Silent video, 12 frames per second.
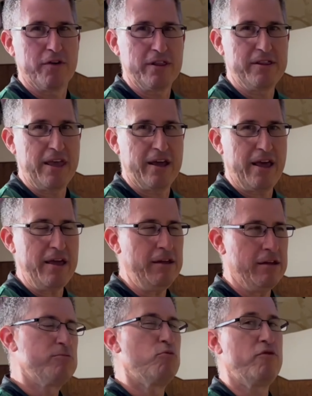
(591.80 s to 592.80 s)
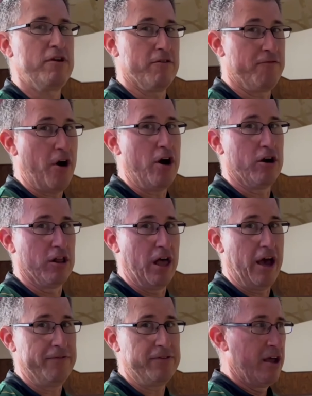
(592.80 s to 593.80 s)
to the DNA, moving in farther
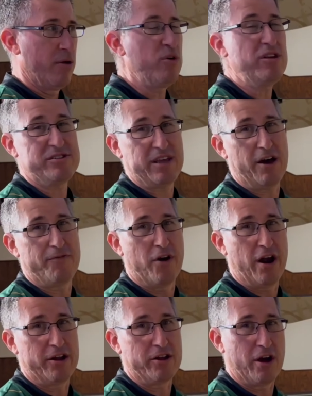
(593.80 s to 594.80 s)
left, really see how far I can